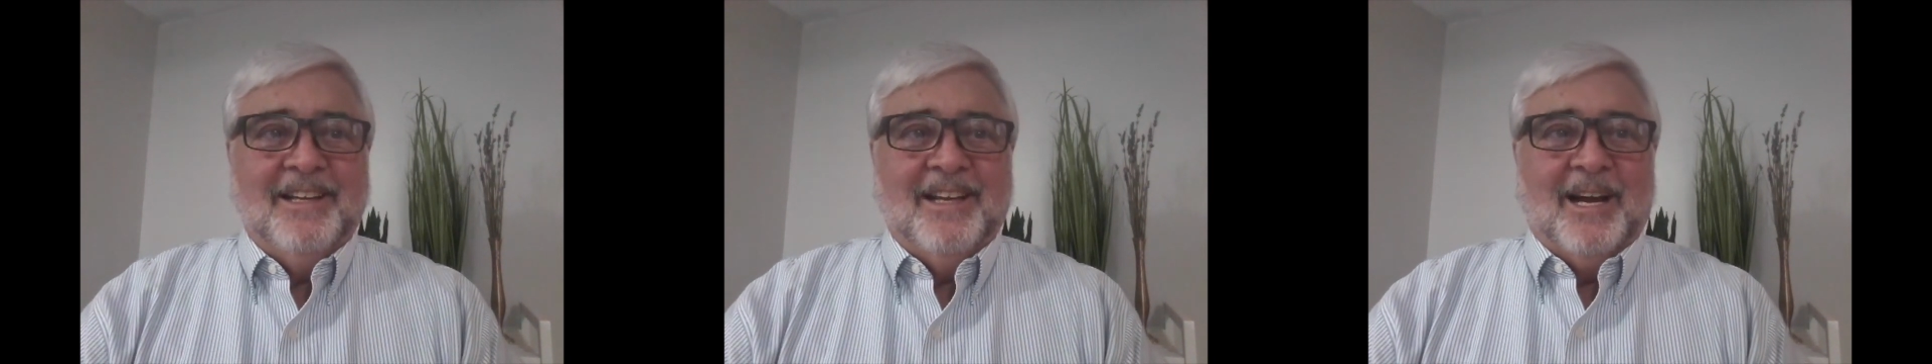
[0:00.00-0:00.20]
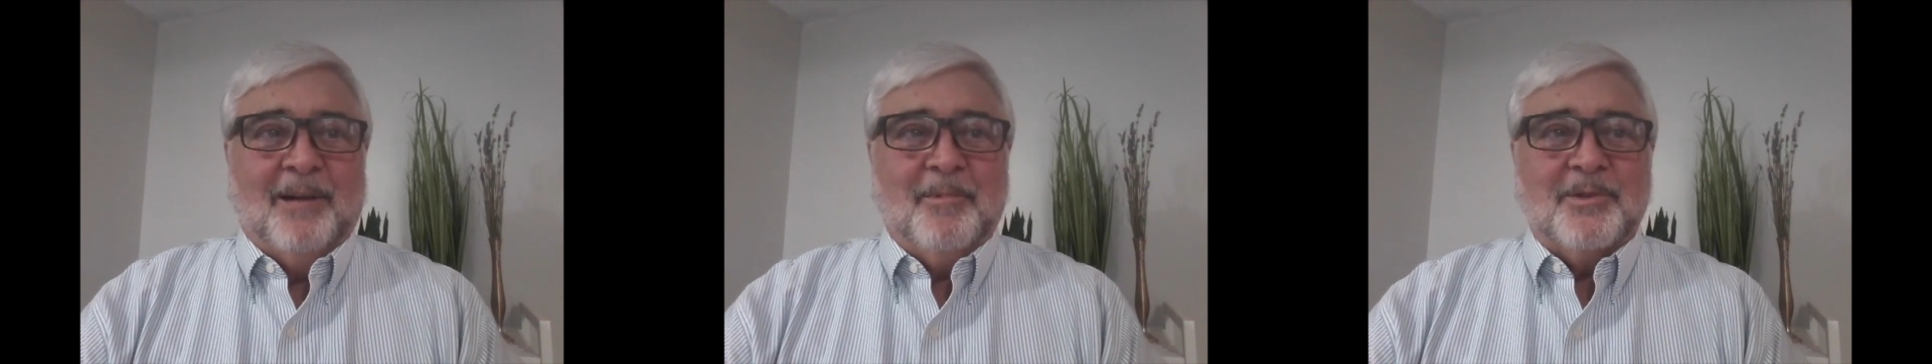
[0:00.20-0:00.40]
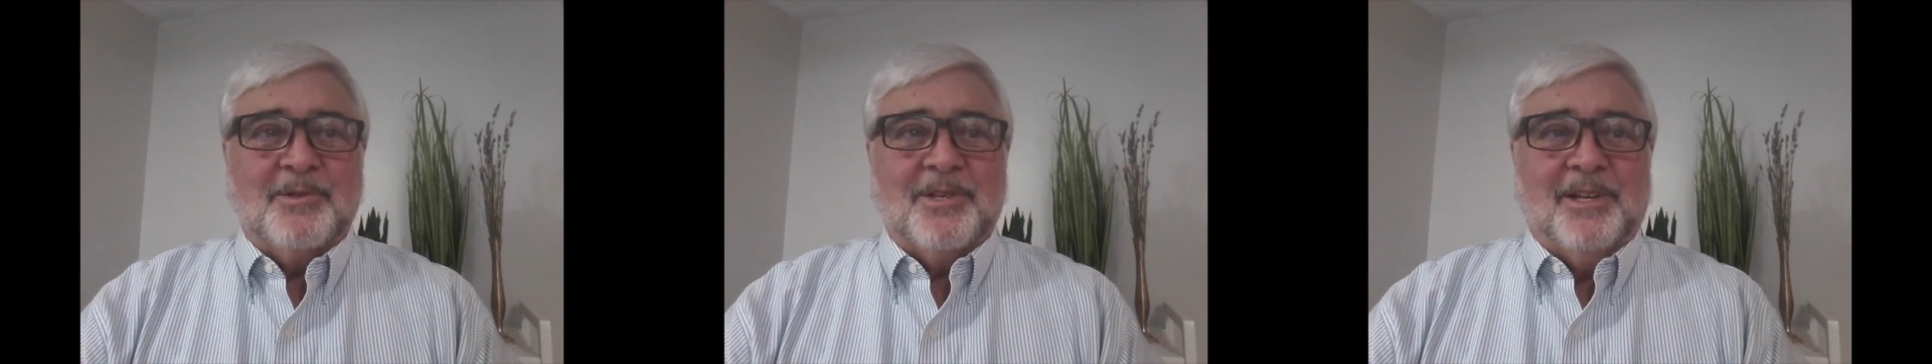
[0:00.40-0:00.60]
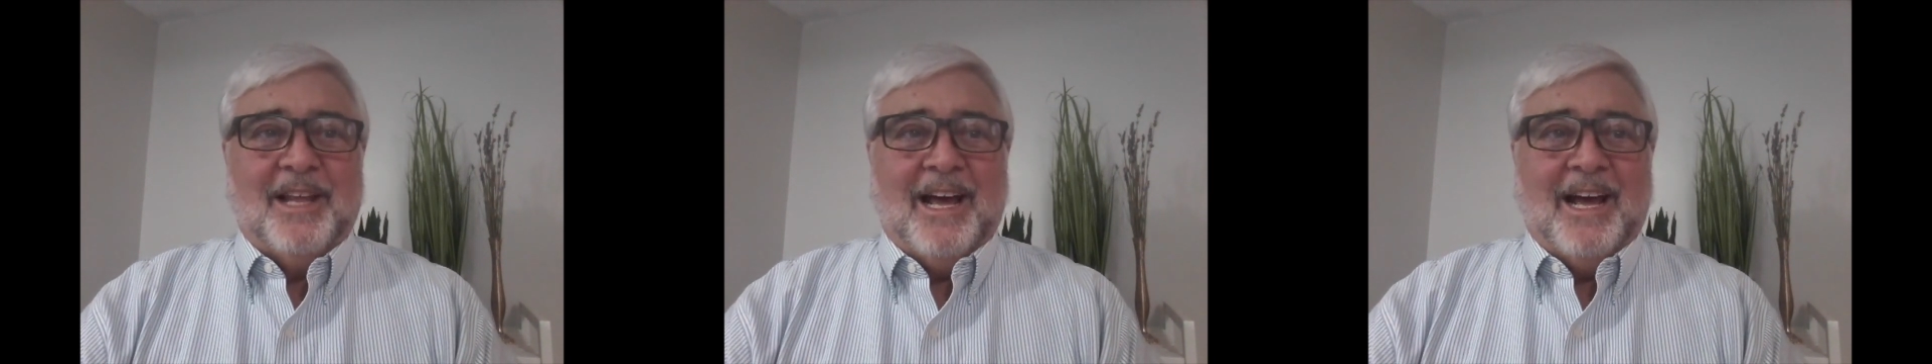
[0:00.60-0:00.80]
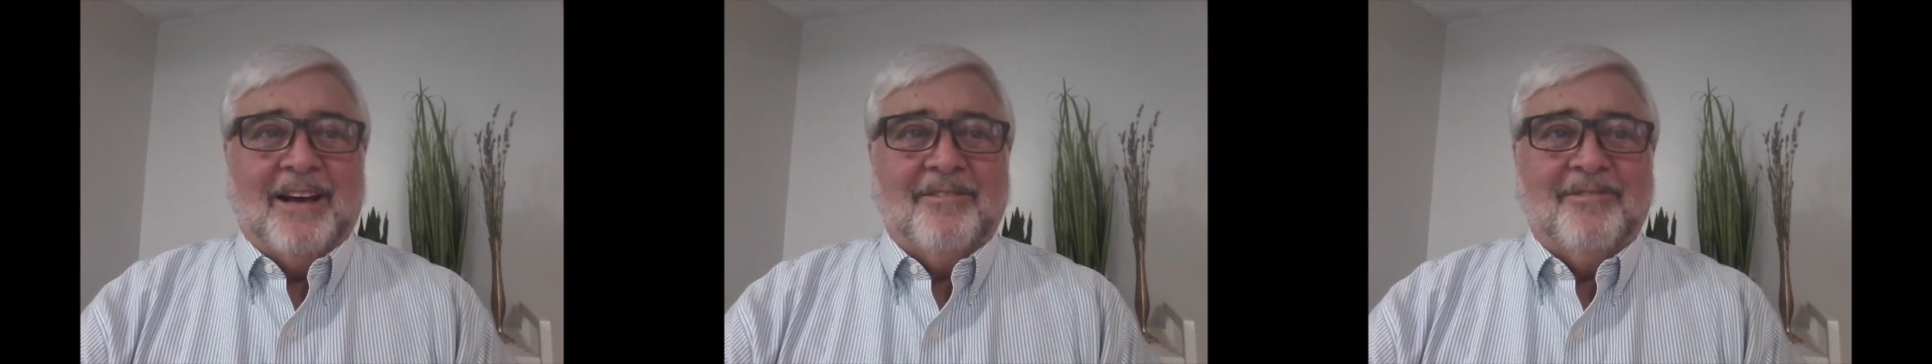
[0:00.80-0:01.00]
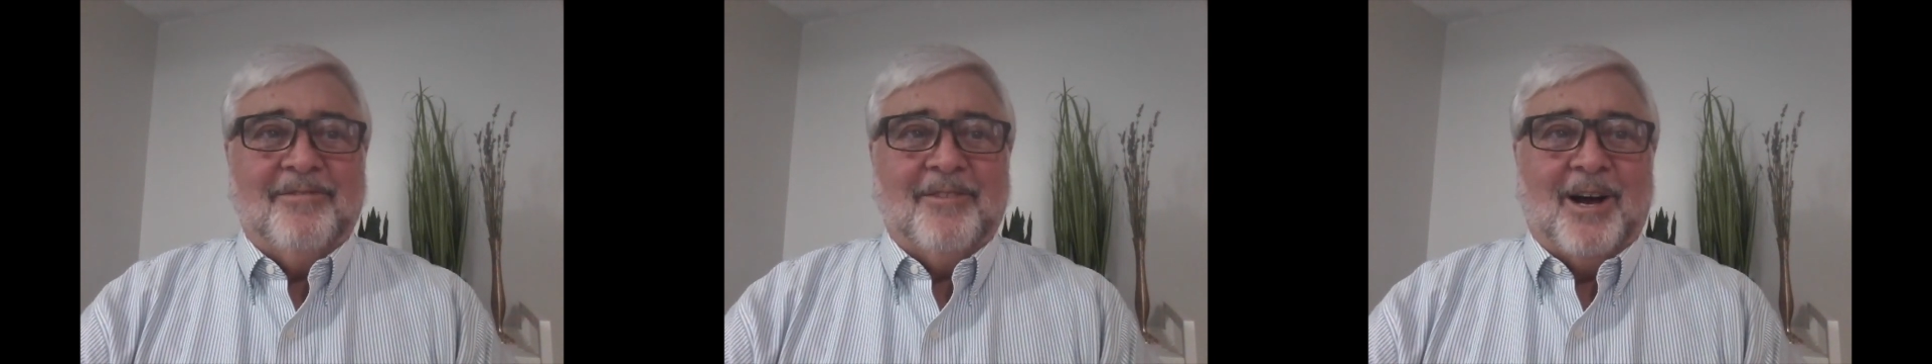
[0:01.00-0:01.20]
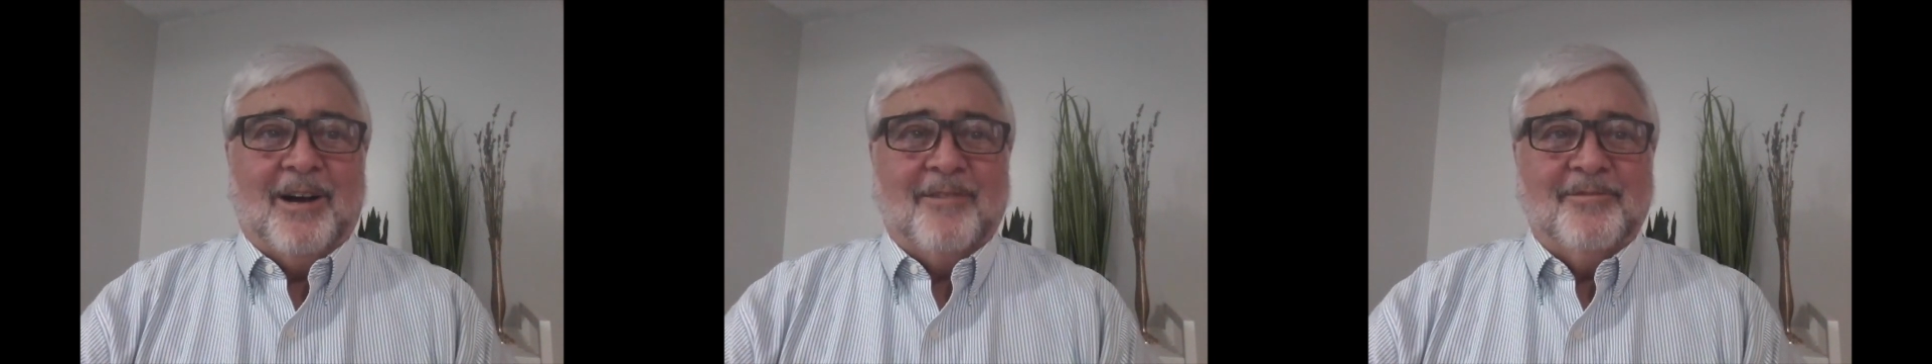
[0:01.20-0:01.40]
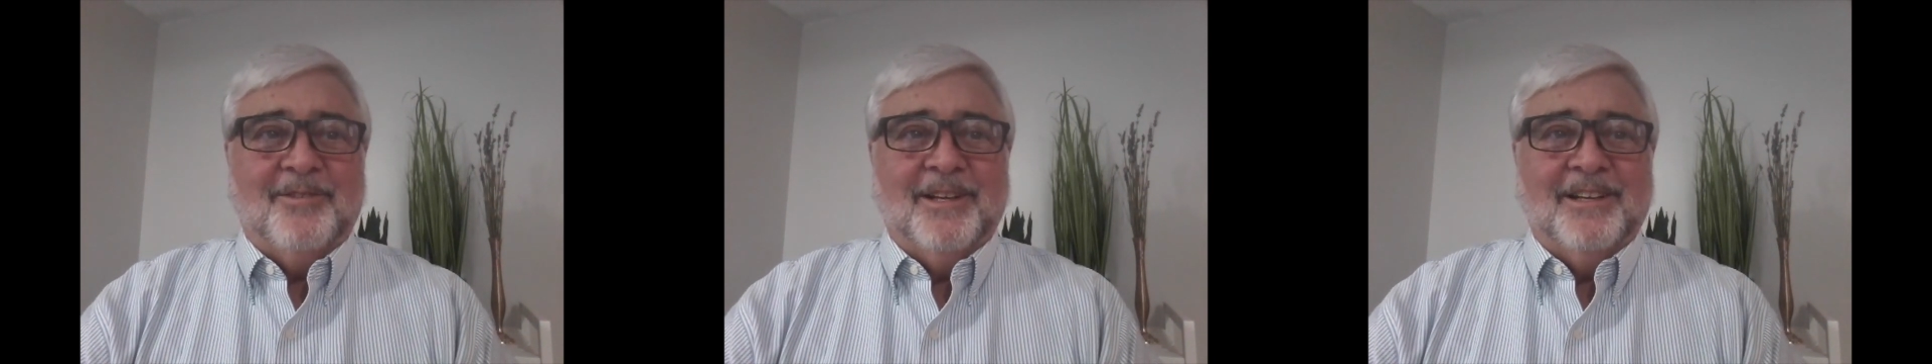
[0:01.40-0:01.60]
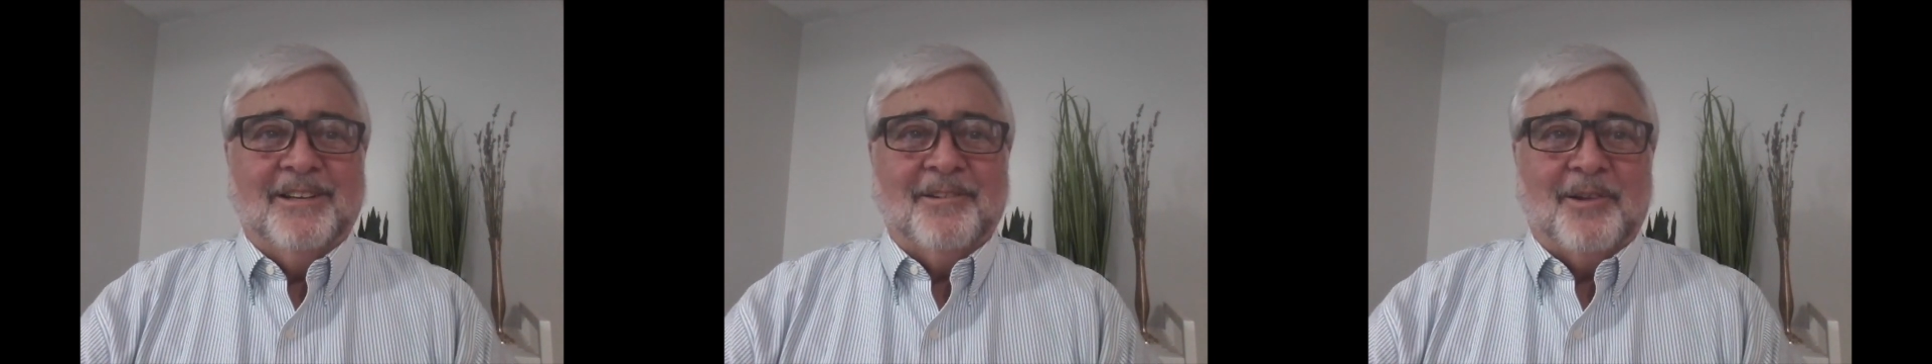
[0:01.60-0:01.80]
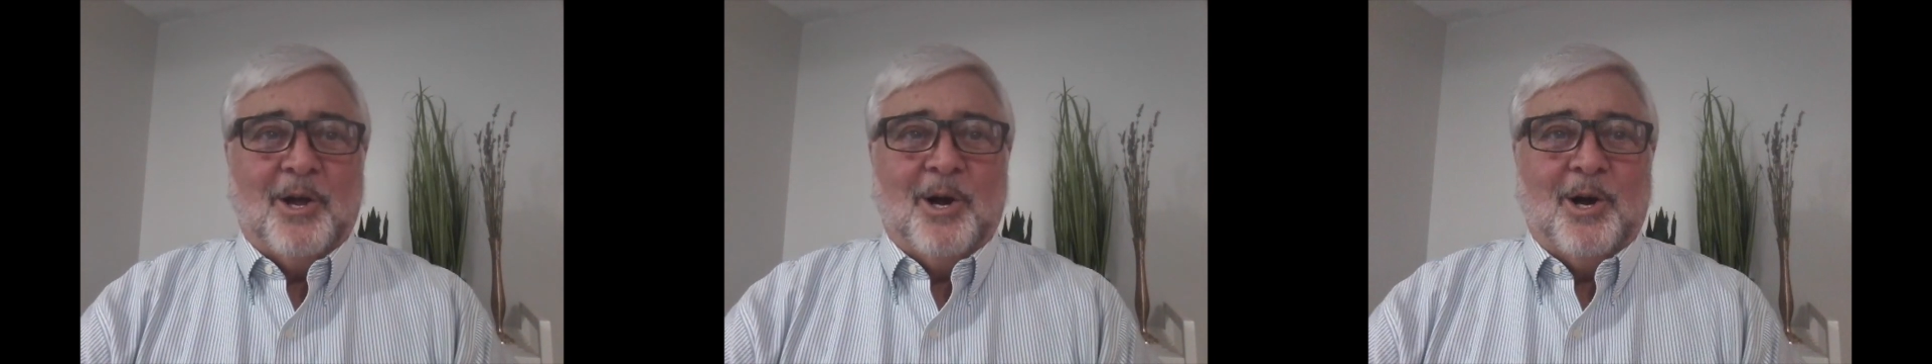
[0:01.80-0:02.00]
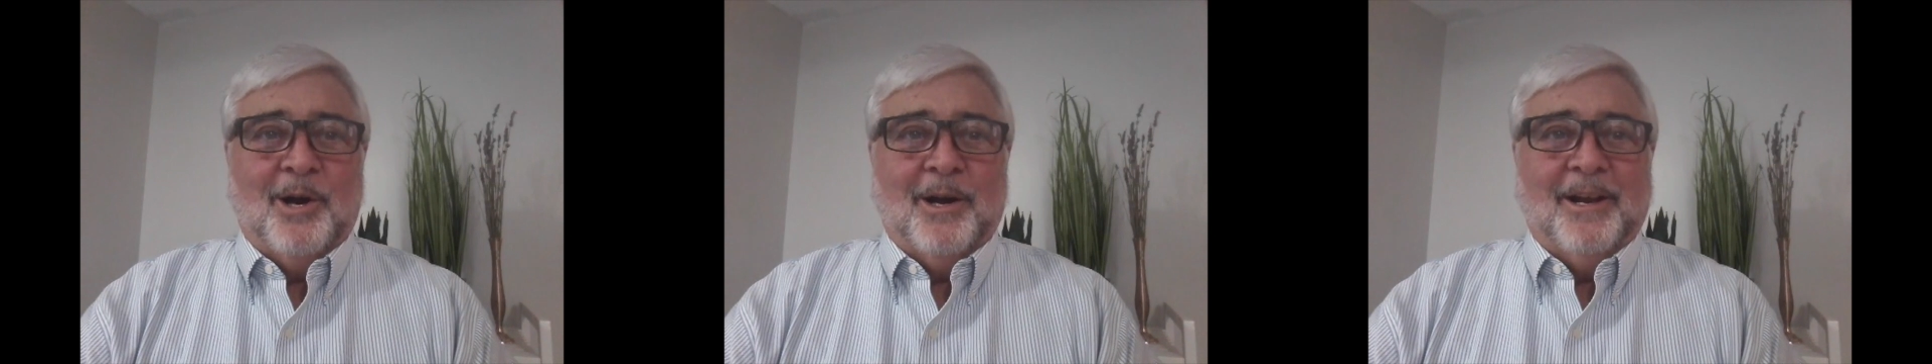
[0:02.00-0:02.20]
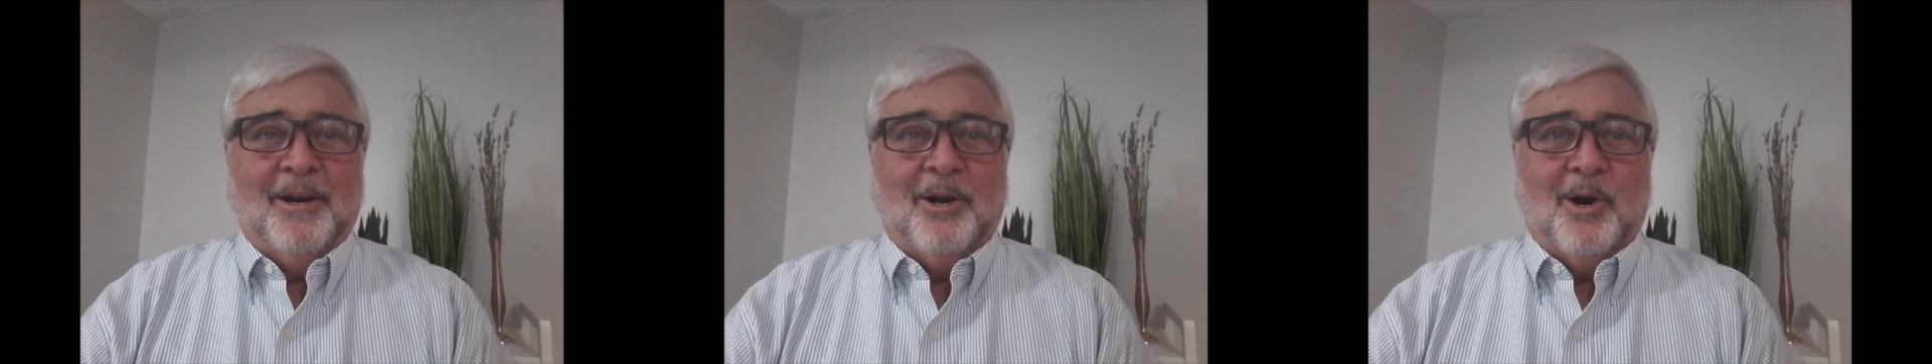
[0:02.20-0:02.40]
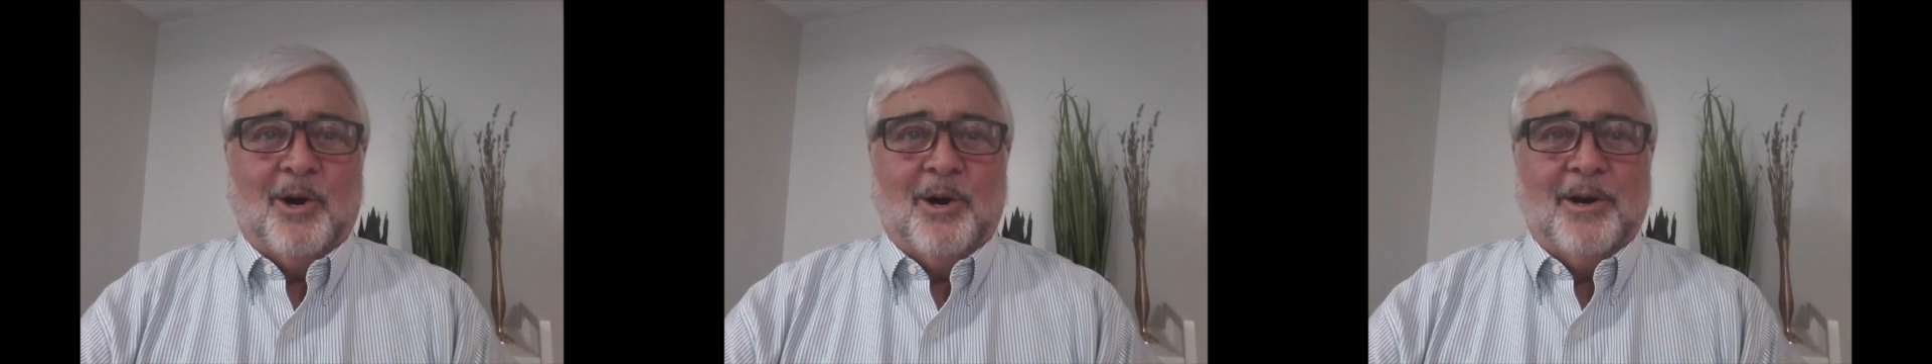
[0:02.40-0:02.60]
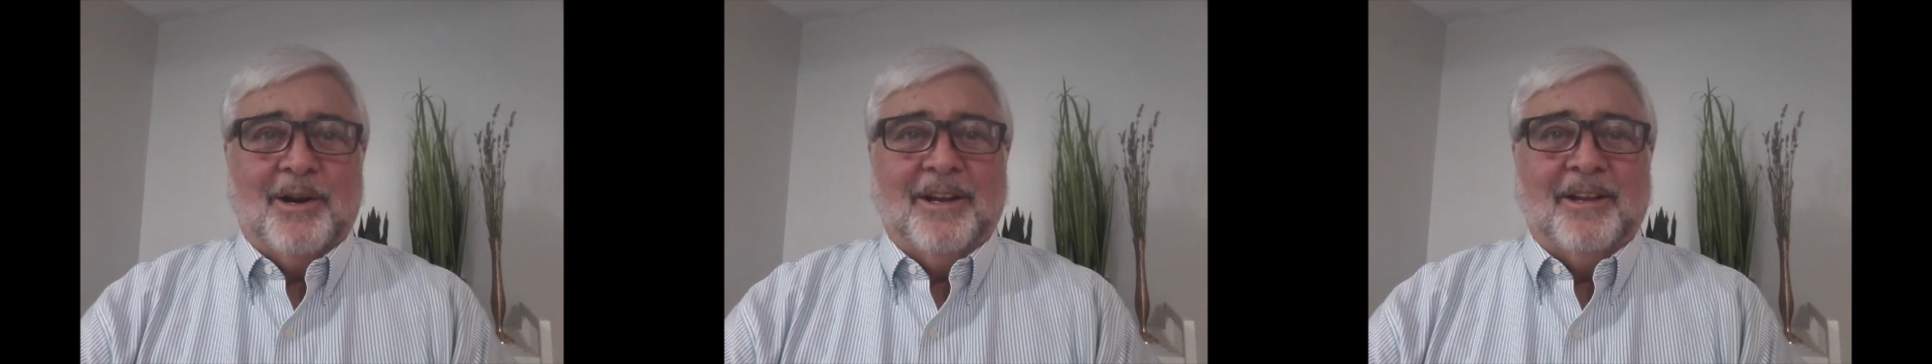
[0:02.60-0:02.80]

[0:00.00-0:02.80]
Help us to laugh often, long, and hard,